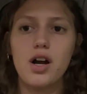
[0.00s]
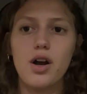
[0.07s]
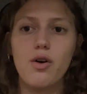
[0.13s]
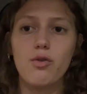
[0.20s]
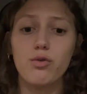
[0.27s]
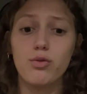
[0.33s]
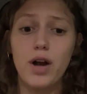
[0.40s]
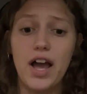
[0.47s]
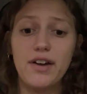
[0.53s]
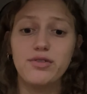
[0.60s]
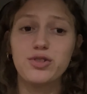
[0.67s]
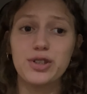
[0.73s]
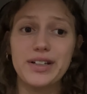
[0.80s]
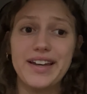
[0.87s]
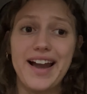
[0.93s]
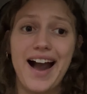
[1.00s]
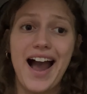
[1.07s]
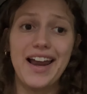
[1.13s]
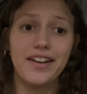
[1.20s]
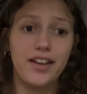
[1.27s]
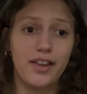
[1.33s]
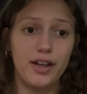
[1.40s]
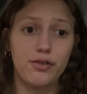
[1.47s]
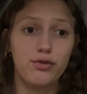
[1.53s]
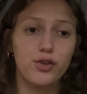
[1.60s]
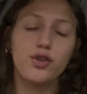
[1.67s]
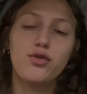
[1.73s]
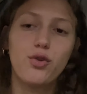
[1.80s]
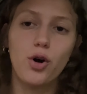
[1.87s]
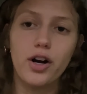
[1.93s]
revved really high, and I, like,
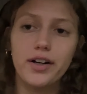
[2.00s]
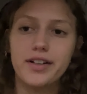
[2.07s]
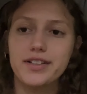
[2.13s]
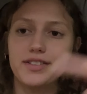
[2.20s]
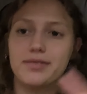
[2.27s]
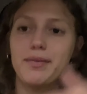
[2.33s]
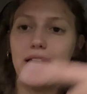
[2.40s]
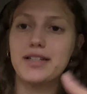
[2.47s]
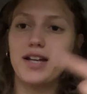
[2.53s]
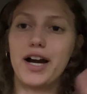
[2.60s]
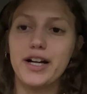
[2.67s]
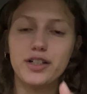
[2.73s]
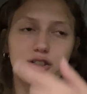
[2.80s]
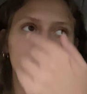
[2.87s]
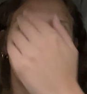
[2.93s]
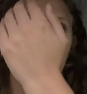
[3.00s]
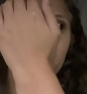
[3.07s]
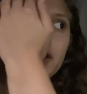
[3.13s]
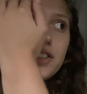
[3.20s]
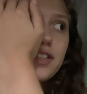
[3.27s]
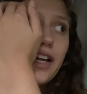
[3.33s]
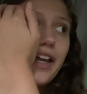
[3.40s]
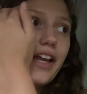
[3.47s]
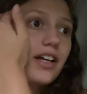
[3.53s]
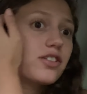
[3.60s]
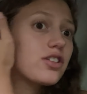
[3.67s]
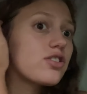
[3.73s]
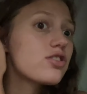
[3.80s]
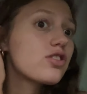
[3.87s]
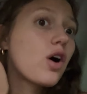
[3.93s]
flew forward because my tire spun for a second because
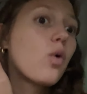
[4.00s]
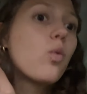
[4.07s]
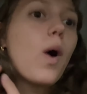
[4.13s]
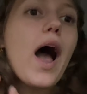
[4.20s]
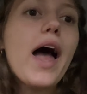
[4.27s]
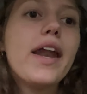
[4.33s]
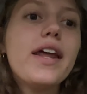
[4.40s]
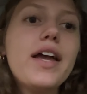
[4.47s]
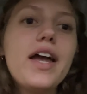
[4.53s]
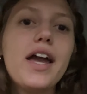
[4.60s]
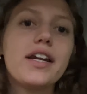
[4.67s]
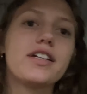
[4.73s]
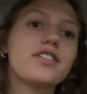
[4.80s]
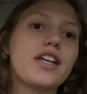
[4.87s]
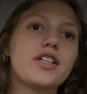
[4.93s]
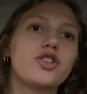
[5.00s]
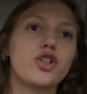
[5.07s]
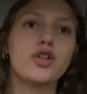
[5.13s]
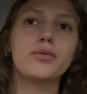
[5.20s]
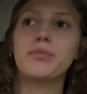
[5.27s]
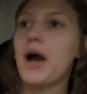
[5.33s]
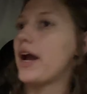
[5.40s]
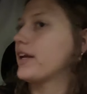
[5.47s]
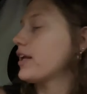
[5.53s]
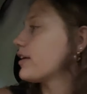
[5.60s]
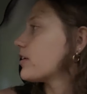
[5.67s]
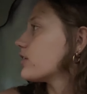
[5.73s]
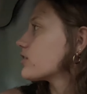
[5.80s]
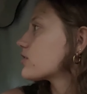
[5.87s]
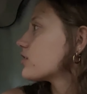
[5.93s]
it's so wet, and it's, like, dirt and pine
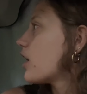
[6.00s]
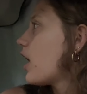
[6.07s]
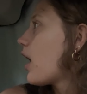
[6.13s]
needles.